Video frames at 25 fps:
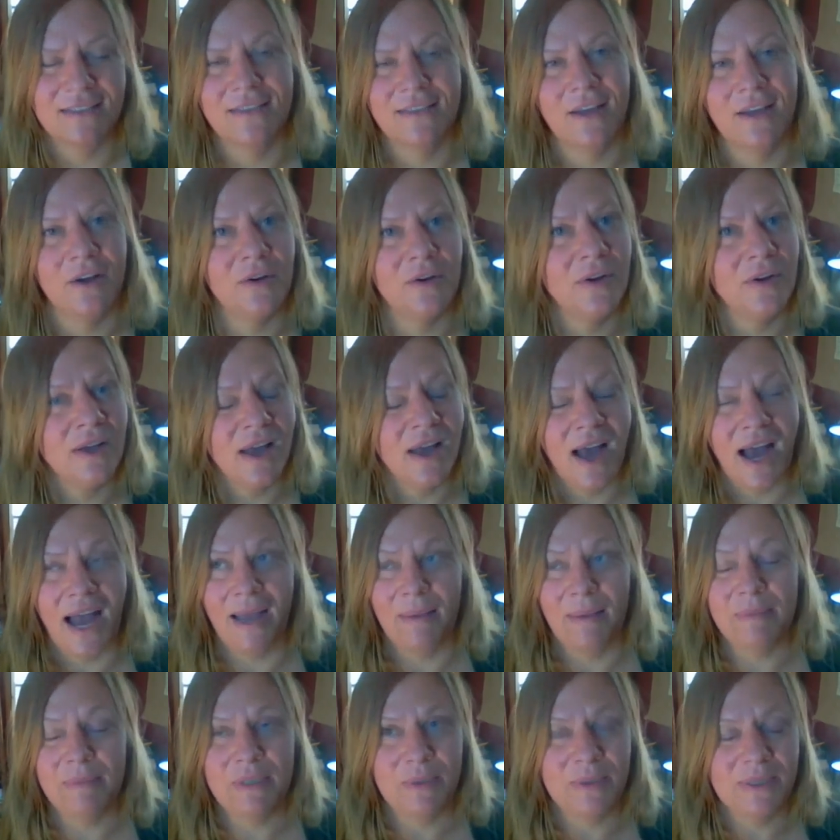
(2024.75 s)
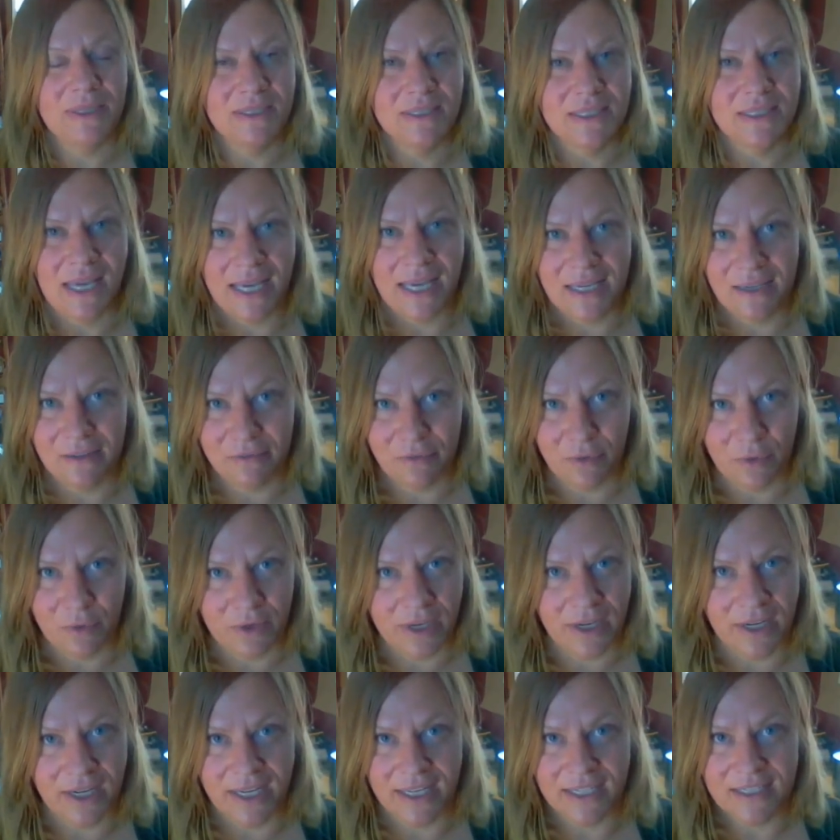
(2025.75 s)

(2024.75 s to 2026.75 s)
So I'm so excited for it.